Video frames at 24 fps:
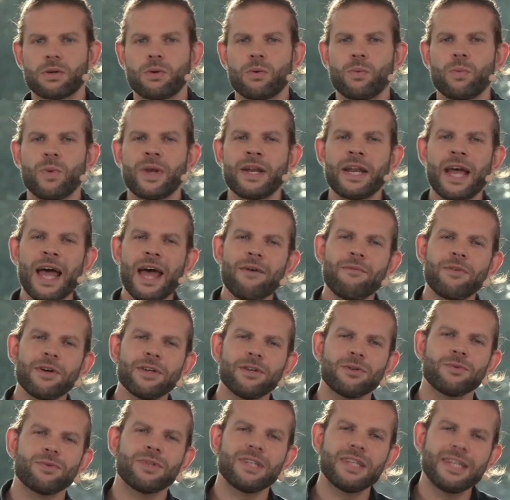So whenever
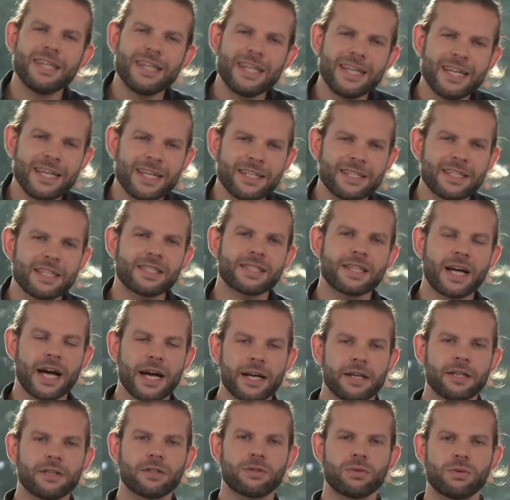you need
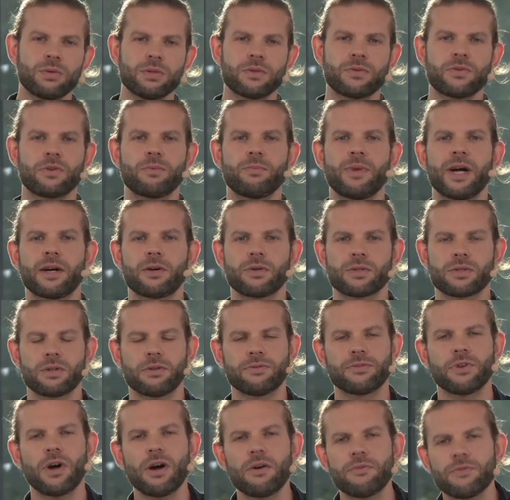designing tools from
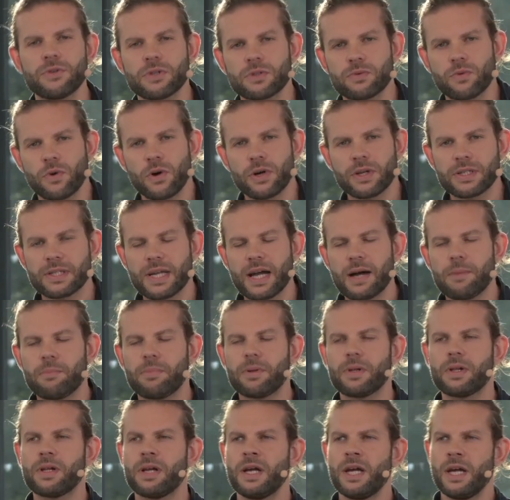Microsoft Office, for
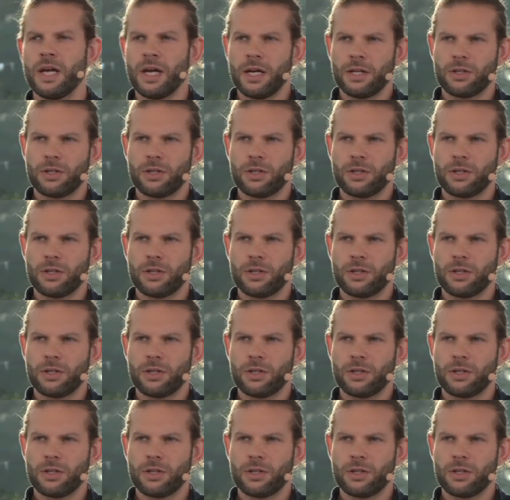example,